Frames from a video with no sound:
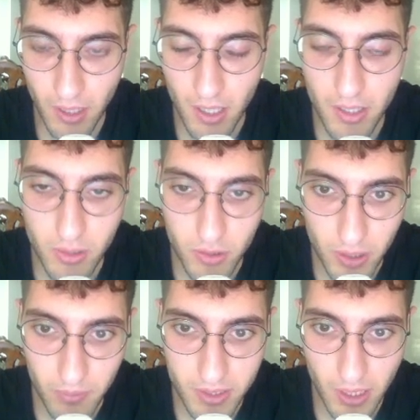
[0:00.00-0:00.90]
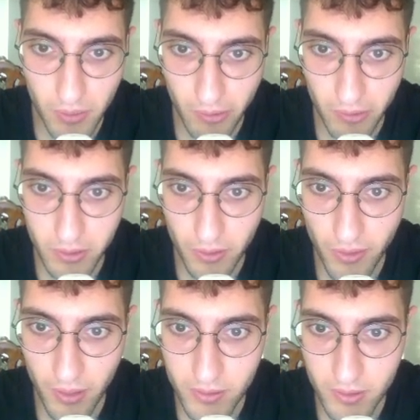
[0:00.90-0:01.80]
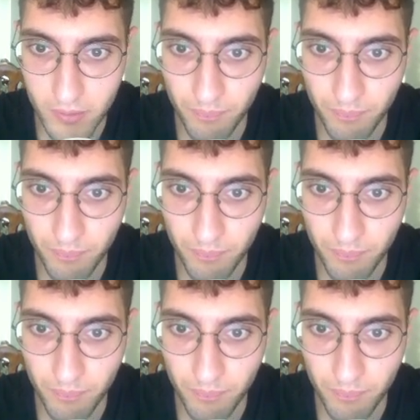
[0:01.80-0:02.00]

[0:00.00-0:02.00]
So sum is now equal to 1000.